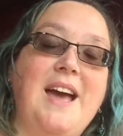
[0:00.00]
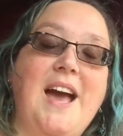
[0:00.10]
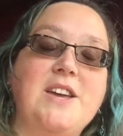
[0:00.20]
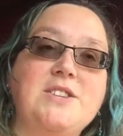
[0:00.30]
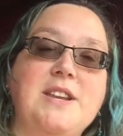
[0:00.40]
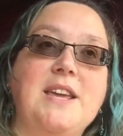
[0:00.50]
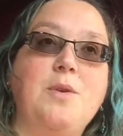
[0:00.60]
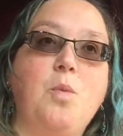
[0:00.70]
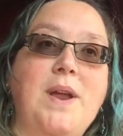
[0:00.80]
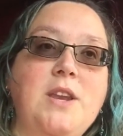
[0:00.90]

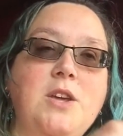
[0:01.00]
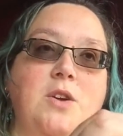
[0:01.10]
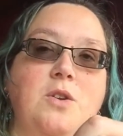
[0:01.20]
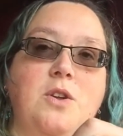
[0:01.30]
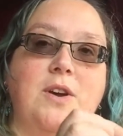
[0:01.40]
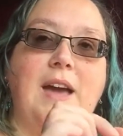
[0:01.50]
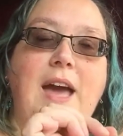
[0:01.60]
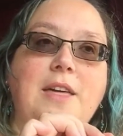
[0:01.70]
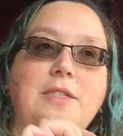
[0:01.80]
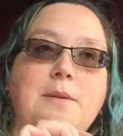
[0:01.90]
actually, when you look
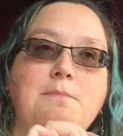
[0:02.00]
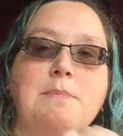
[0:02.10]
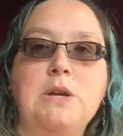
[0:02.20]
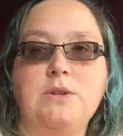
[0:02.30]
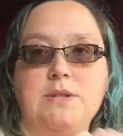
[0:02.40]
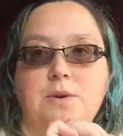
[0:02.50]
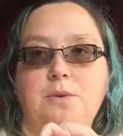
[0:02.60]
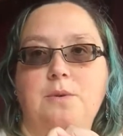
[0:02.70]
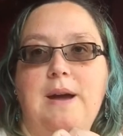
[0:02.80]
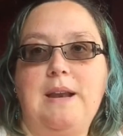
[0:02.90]
at the
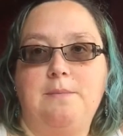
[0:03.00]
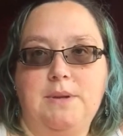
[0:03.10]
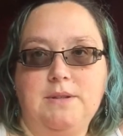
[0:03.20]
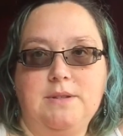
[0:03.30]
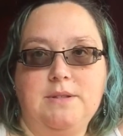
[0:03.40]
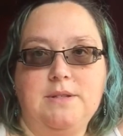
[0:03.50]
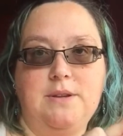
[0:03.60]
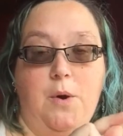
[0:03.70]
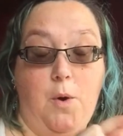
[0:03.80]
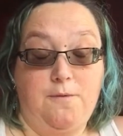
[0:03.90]
musical elements
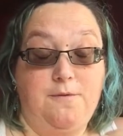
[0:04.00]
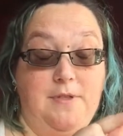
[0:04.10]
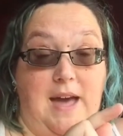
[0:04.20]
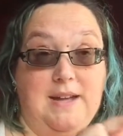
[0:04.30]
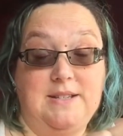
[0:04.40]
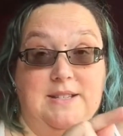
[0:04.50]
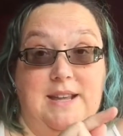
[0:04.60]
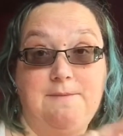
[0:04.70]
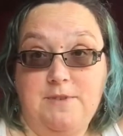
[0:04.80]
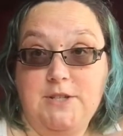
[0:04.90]
of that
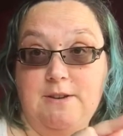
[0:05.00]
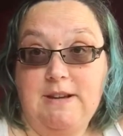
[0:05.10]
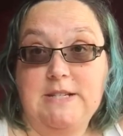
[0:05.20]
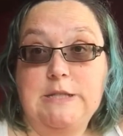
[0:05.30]
infant directed